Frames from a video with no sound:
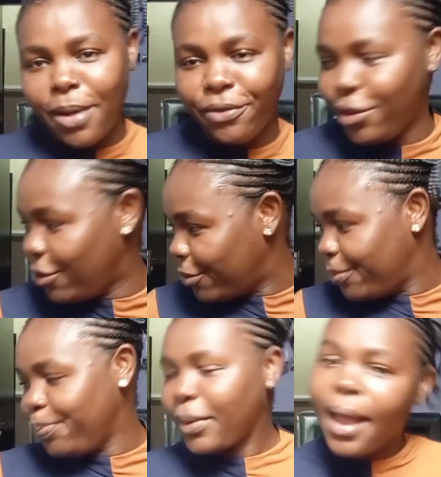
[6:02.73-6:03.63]
my video.
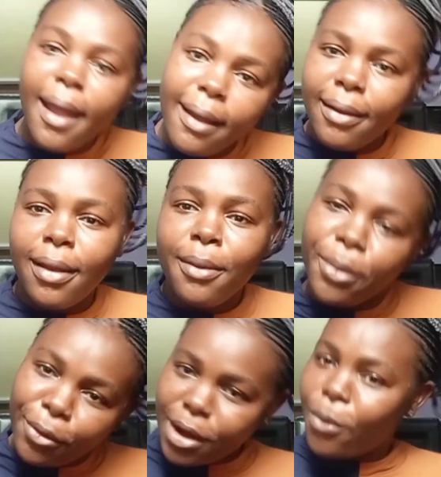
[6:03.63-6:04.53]
Eh?
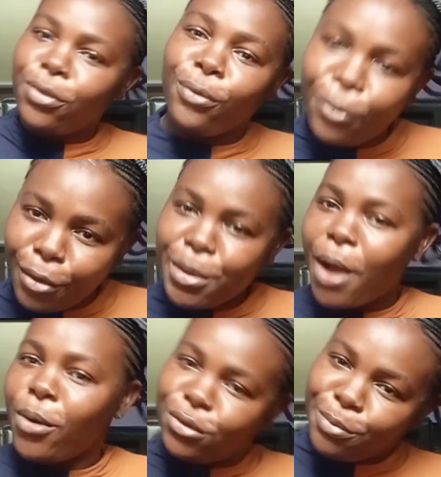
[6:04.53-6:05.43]
Because I want to grow, me, I
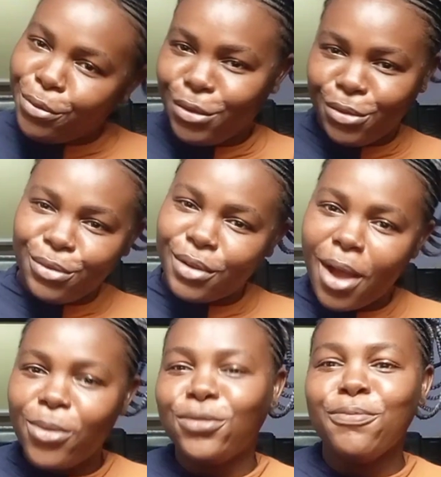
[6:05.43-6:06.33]
want
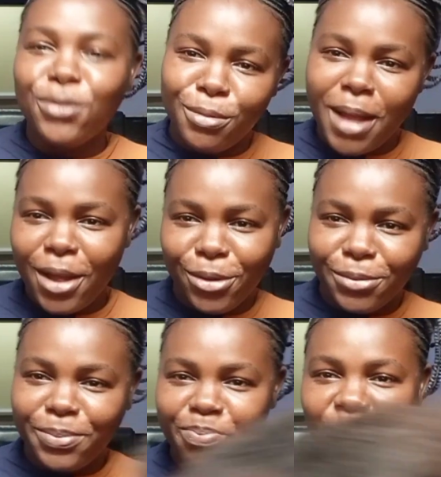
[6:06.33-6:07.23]
to build my
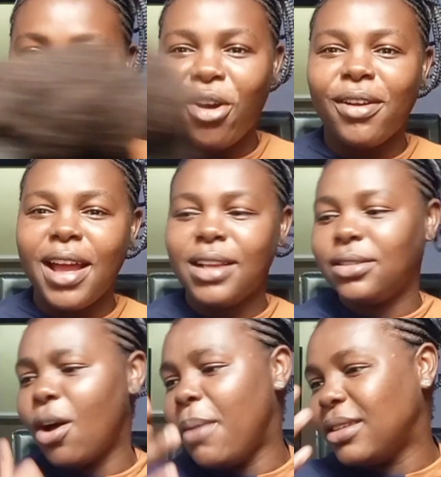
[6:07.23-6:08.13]
own. Nicole Rice.
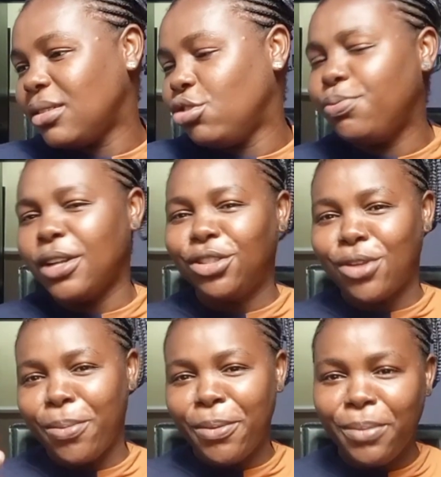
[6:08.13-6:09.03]
Oh, my sister, you are
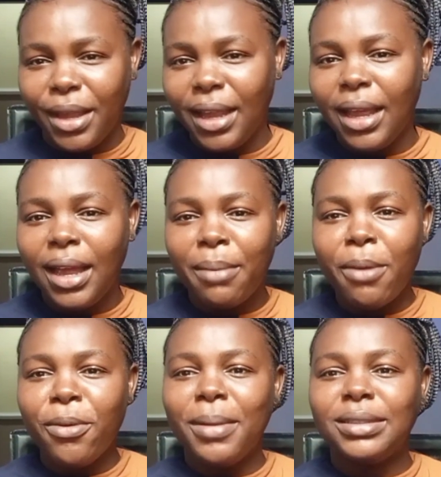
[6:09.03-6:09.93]
disturbing me.
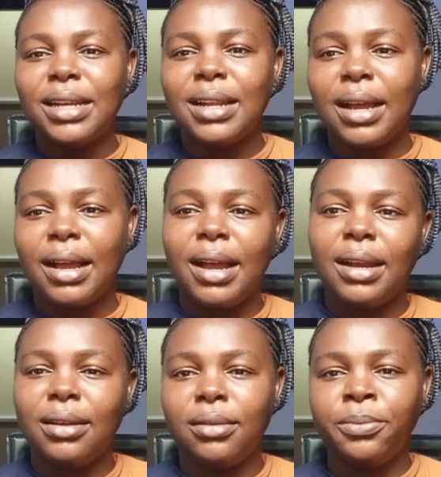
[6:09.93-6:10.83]
My mama is an
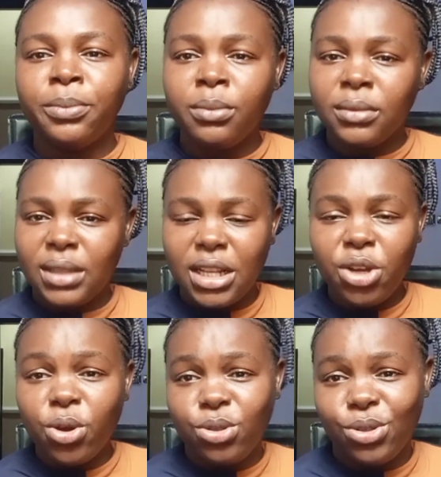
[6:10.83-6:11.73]
agari. They
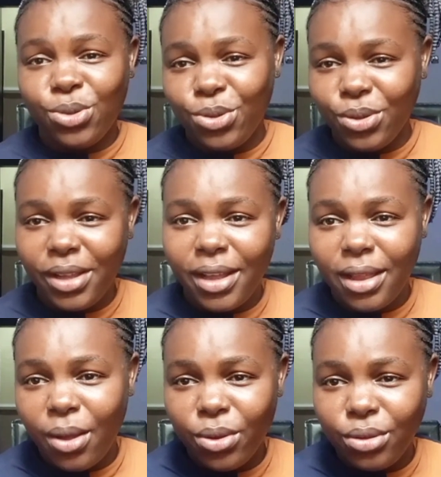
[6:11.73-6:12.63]
didn't go to school today.
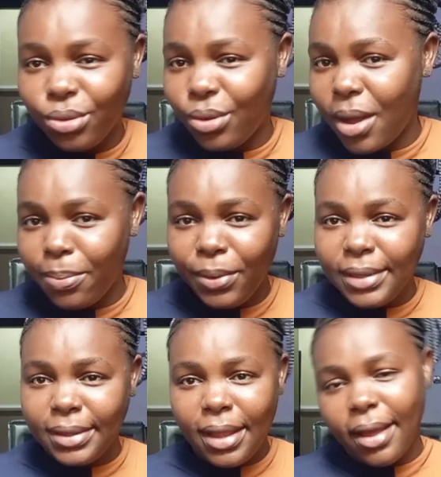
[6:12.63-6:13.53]
They want to go and
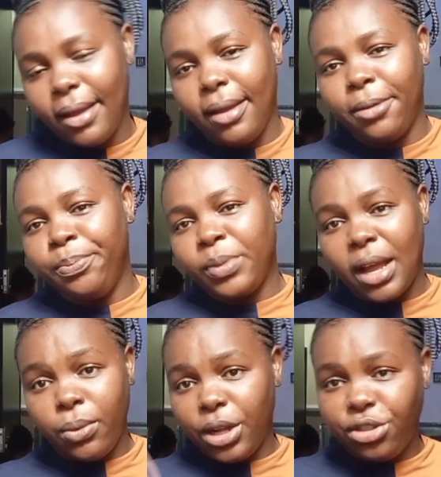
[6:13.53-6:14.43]
plait their hair.
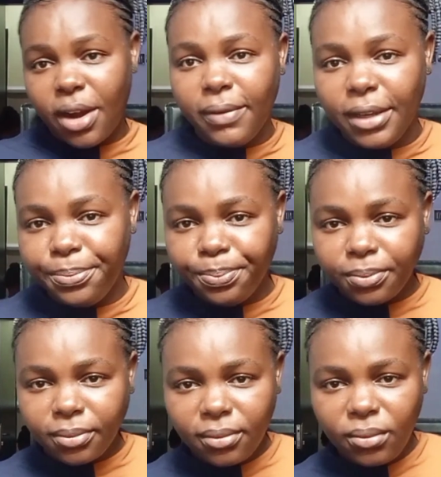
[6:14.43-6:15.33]
And we are traveling.
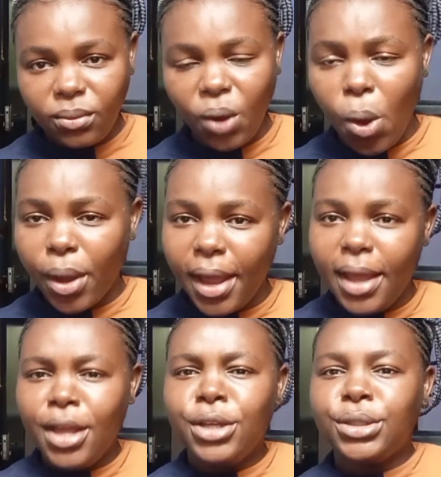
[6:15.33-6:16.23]

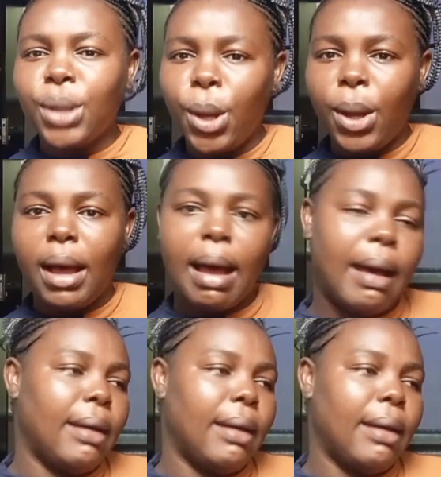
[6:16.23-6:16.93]
Okay? So,